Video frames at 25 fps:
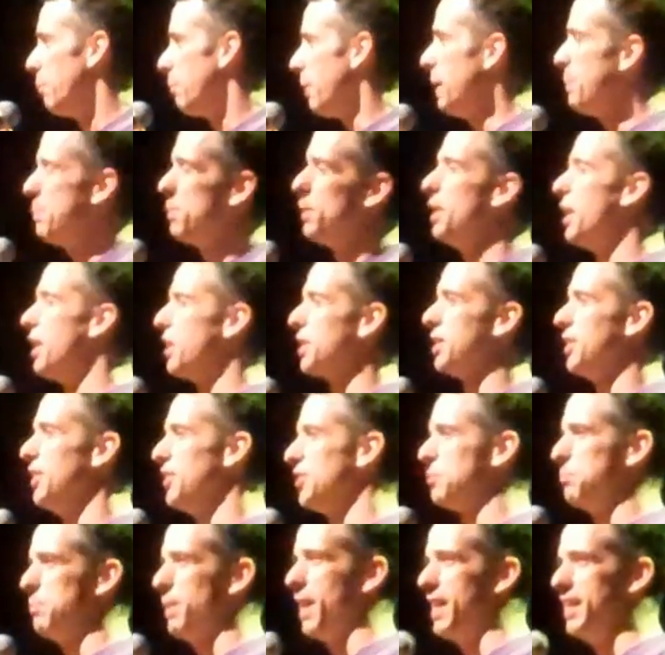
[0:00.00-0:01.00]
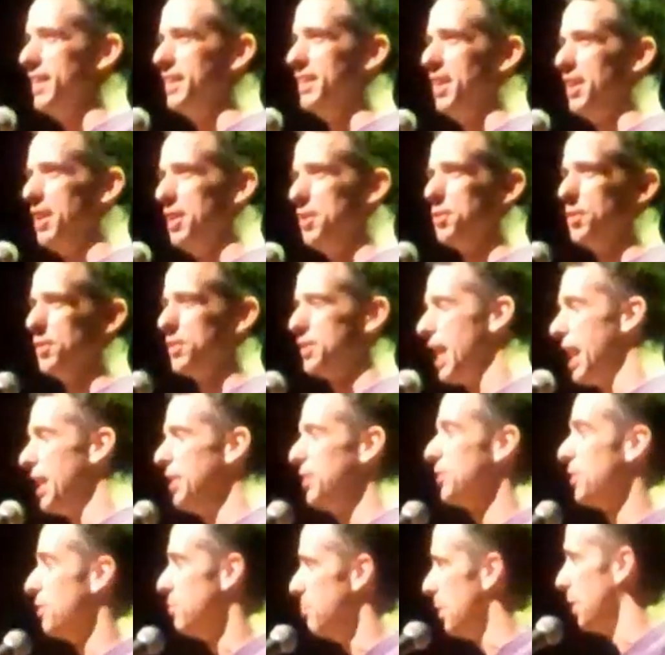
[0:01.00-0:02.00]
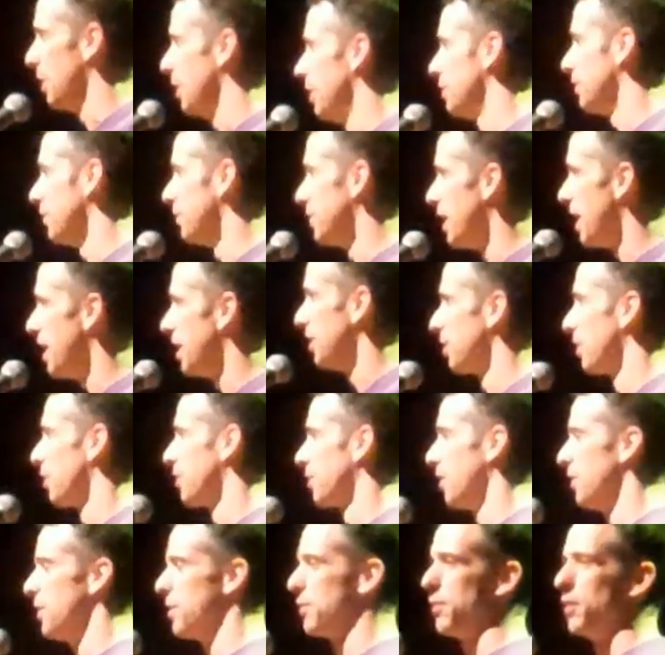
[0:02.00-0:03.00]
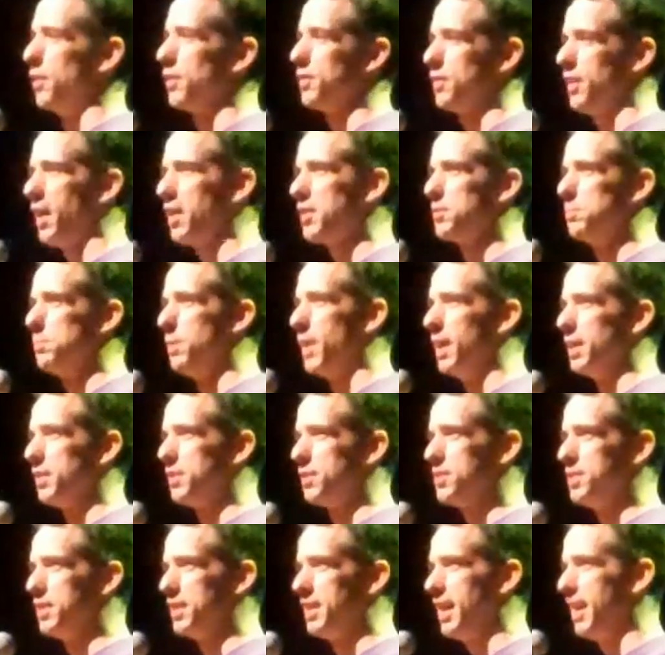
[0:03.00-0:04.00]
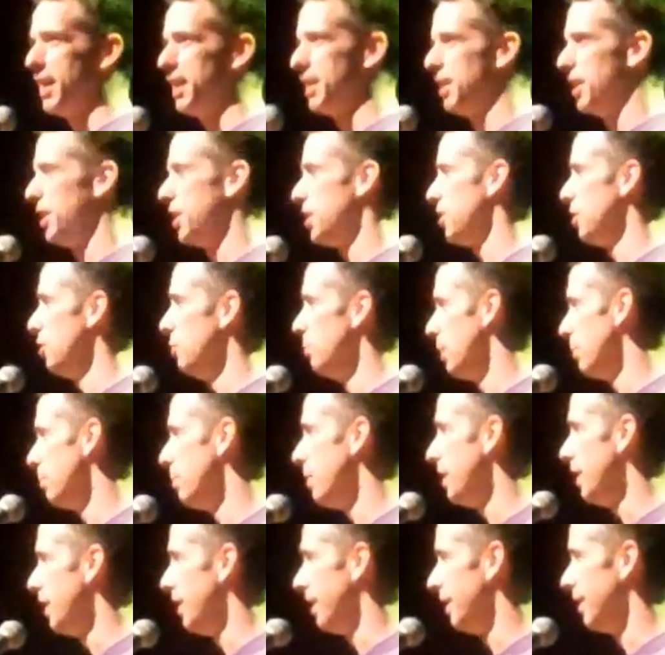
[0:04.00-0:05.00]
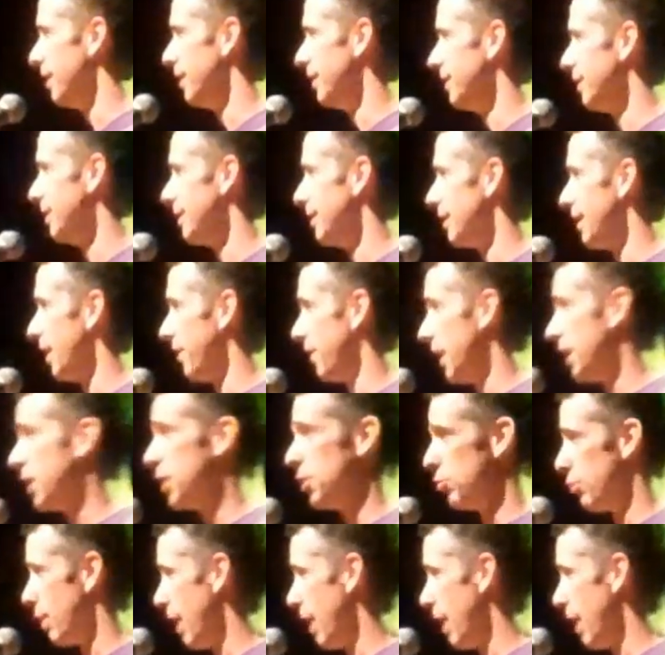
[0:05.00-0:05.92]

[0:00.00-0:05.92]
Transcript: people are going to spend tens of millions of dollars on the first sex bots to get a human being that they could